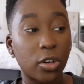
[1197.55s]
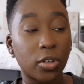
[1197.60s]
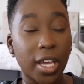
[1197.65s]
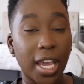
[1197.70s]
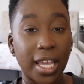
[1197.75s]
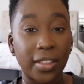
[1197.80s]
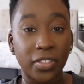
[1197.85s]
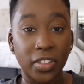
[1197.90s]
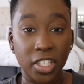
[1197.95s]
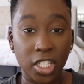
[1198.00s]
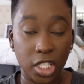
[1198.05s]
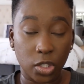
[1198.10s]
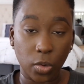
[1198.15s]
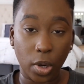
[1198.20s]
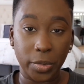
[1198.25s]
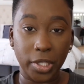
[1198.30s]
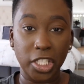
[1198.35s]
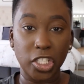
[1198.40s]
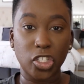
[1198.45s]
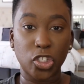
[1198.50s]
Okay, this is
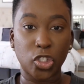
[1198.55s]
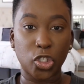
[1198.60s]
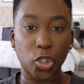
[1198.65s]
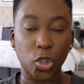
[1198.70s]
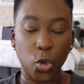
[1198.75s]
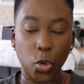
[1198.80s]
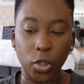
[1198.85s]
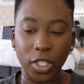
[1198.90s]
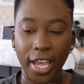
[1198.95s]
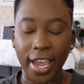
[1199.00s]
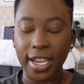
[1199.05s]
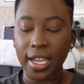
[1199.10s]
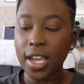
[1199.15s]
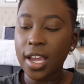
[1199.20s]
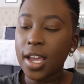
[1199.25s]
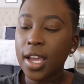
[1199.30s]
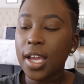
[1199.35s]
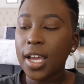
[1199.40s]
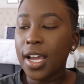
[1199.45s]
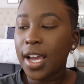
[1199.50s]
what we need to do. Like,
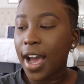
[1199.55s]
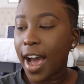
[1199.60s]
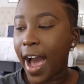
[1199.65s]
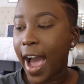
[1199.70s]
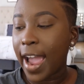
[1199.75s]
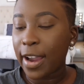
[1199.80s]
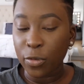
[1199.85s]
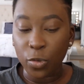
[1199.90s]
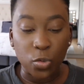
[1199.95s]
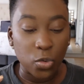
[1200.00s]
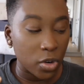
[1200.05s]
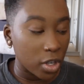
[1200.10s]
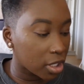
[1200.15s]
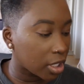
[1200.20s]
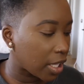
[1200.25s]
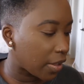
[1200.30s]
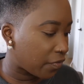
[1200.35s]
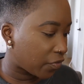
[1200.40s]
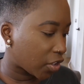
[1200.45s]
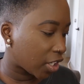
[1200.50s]
I
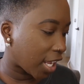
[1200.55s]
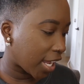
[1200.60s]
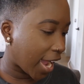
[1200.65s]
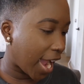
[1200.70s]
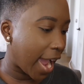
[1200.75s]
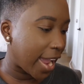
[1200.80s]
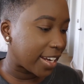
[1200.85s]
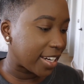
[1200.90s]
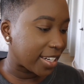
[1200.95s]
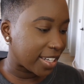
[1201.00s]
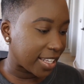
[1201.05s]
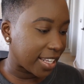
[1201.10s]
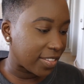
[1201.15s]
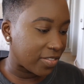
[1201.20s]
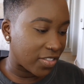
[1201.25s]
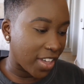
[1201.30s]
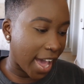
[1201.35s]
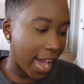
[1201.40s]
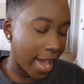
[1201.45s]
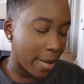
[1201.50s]
really feel like I
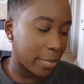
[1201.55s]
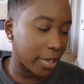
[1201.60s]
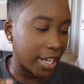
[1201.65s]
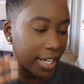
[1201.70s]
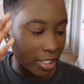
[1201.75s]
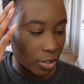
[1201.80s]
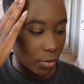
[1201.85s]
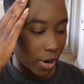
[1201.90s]
need that, because